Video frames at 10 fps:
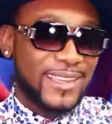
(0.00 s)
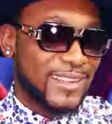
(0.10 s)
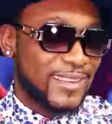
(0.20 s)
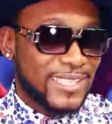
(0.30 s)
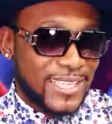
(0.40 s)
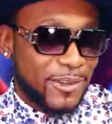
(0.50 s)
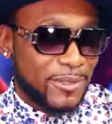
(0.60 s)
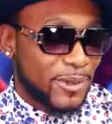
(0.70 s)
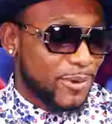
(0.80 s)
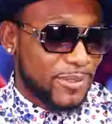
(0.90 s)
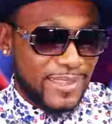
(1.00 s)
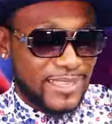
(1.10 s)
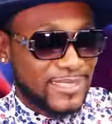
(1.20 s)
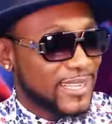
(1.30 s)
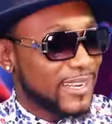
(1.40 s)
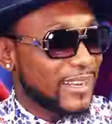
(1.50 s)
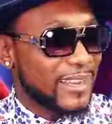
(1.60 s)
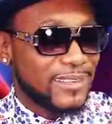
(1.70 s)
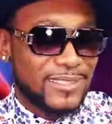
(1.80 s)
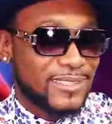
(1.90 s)
And that's how the whole thing
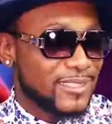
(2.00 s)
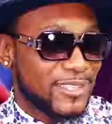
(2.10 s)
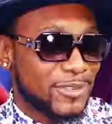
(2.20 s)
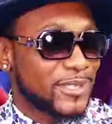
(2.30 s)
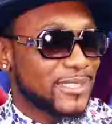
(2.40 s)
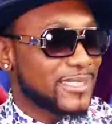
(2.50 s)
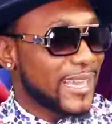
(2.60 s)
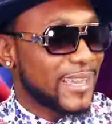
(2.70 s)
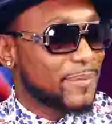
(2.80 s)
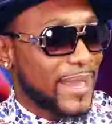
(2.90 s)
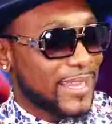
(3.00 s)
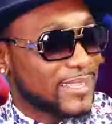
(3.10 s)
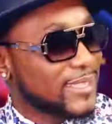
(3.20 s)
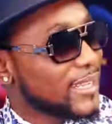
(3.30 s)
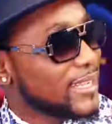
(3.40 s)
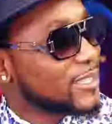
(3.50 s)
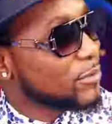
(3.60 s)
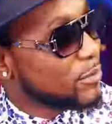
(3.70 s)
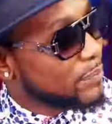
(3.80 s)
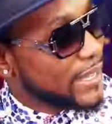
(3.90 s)
started. And it was like back in the days,
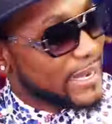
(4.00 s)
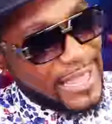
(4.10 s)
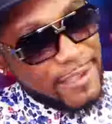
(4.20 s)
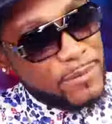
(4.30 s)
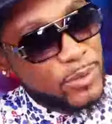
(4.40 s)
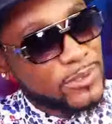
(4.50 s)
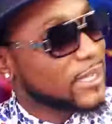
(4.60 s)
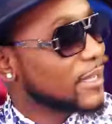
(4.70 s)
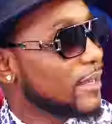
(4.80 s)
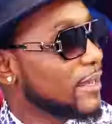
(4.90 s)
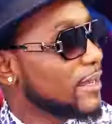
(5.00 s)
we would play live music.